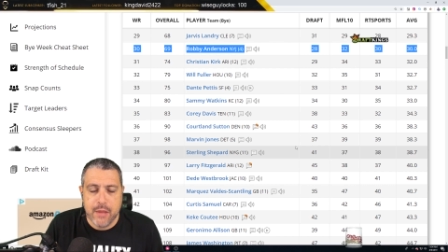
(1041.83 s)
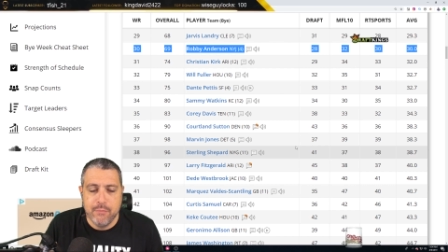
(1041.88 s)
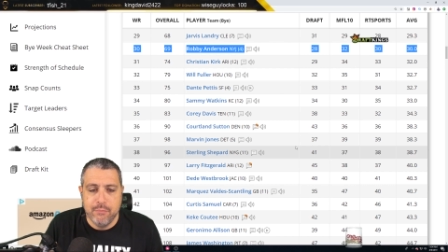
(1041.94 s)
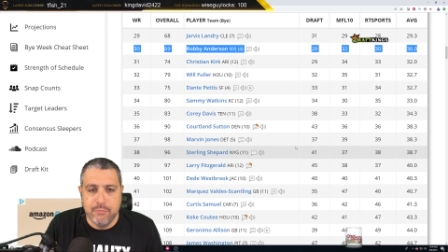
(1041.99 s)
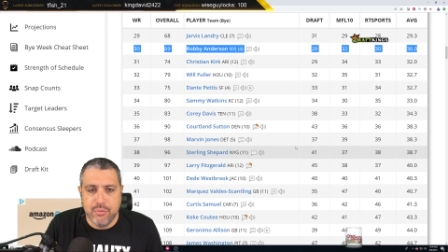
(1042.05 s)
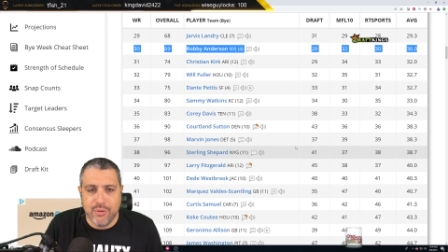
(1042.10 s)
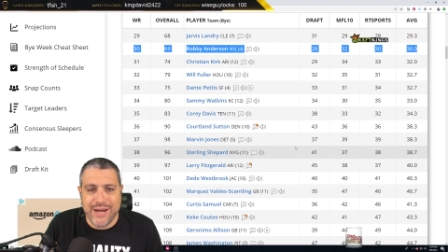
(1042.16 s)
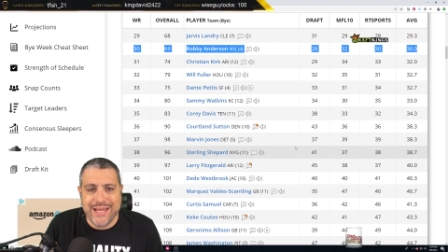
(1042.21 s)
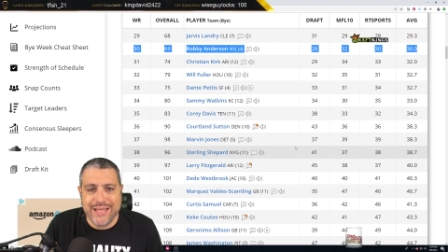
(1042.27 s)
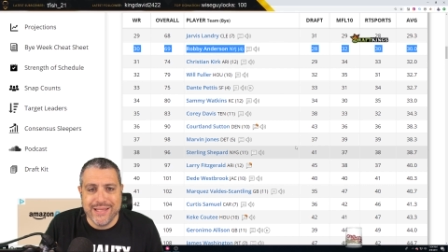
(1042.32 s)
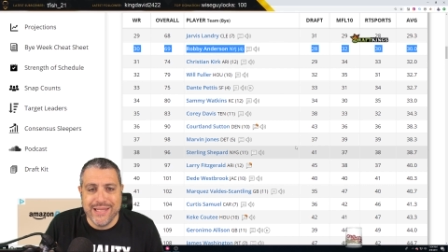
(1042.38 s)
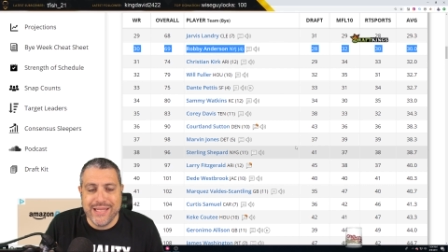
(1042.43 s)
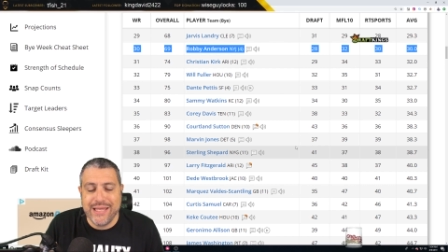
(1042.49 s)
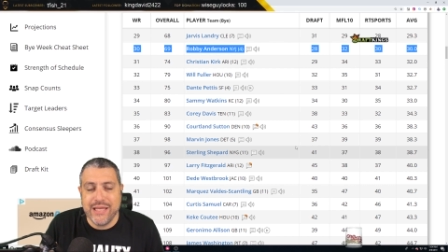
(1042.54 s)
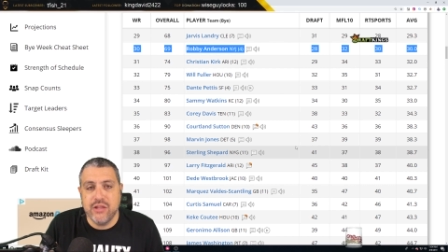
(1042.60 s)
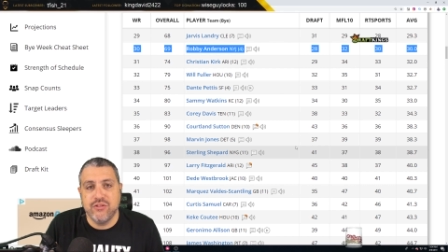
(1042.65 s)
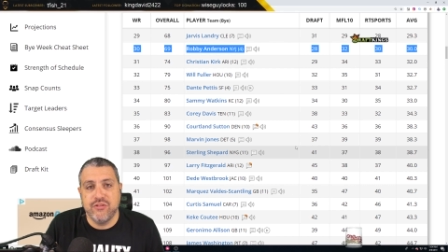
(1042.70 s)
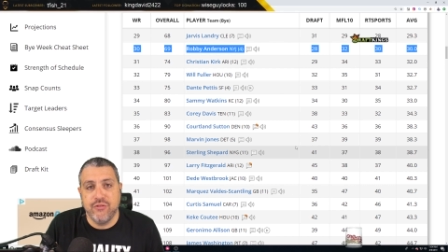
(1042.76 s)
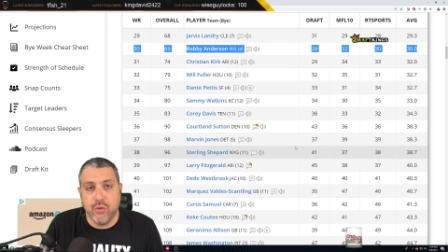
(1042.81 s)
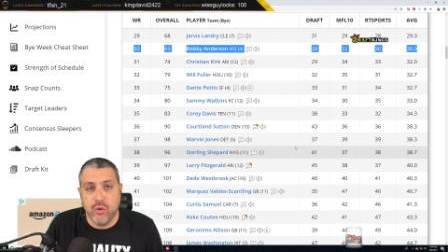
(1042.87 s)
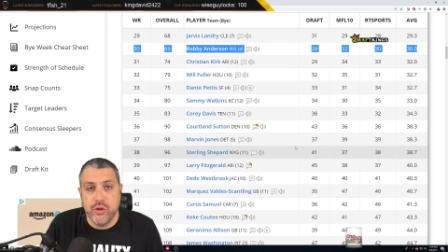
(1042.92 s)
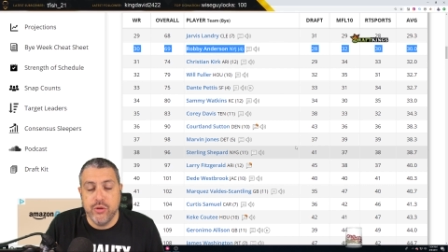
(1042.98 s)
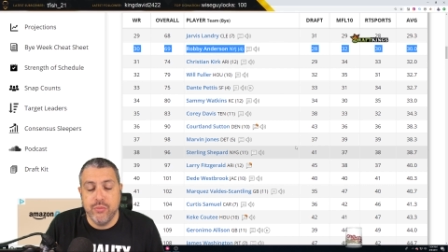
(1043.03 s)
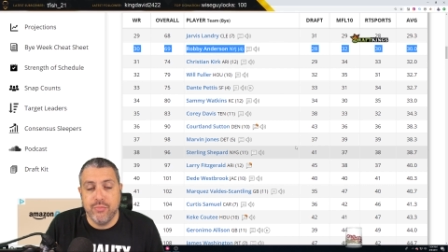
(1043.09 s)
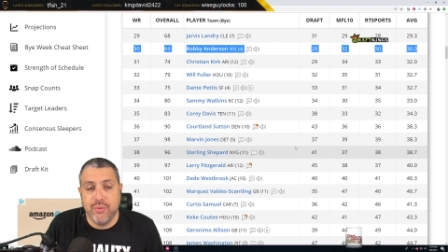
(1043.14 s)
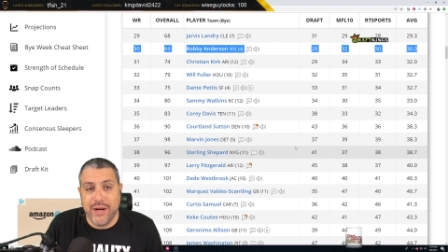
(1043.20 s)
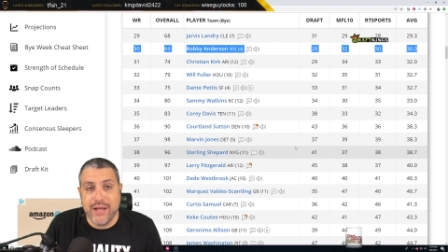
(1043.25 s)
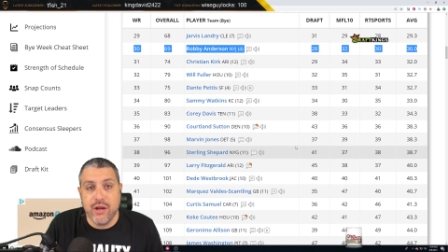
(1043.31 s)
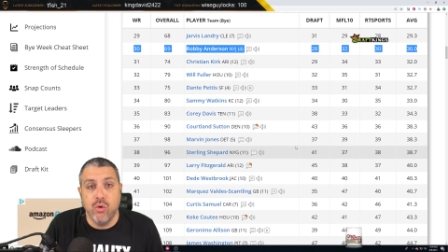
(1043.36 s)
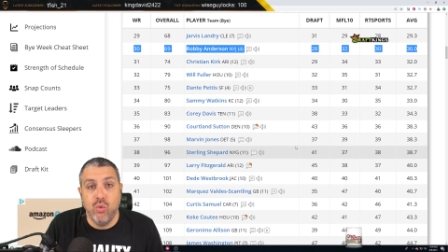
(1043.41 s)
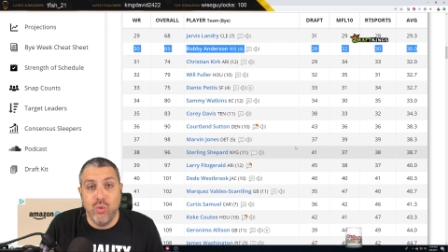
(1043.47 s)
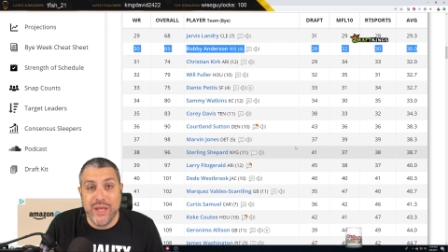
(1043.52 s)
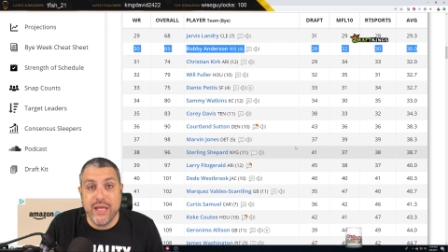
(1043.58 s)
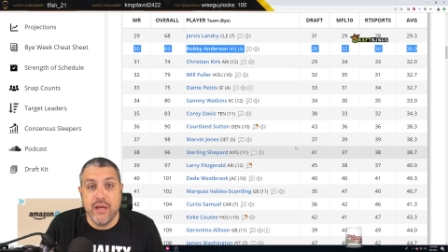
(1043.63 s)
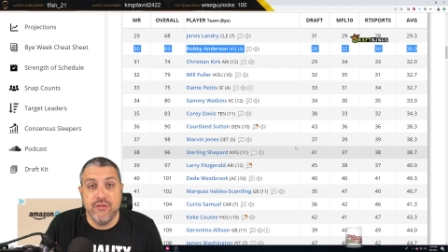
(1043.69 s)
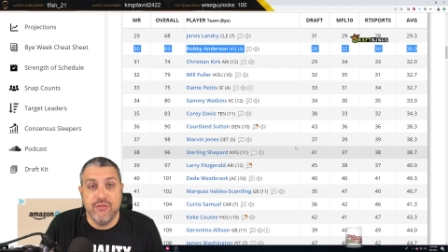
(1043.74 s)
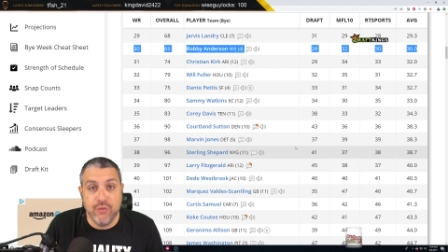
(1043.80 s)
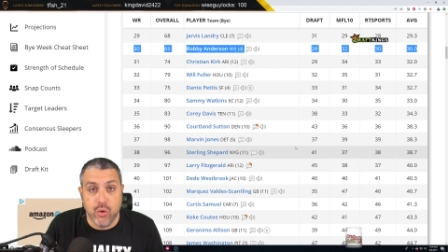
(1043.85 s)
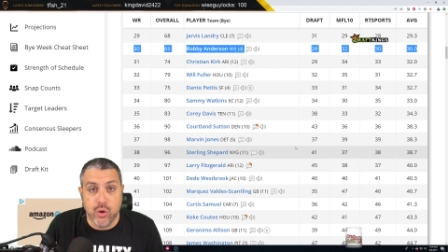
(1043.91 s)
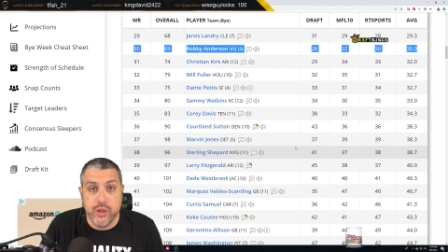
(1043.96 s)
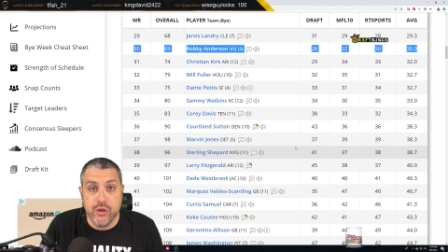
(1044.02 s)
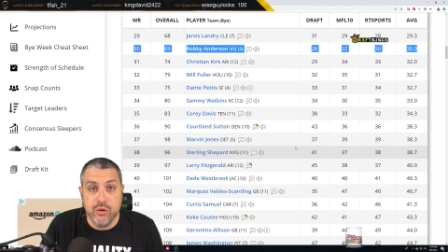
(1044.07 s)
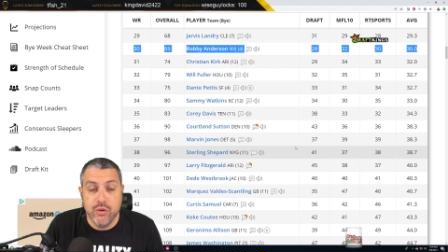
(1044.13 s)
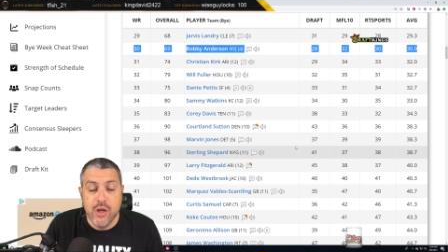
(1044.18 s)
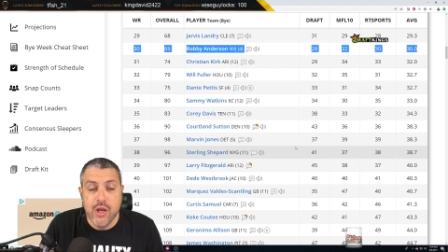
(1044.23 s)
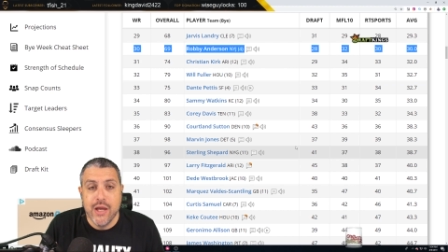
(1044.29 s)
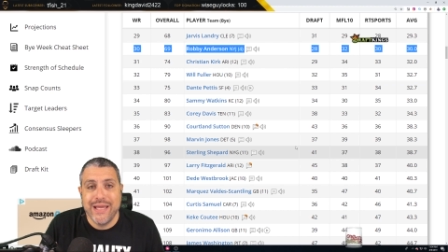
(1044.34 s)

break leagues for you, break a week for you,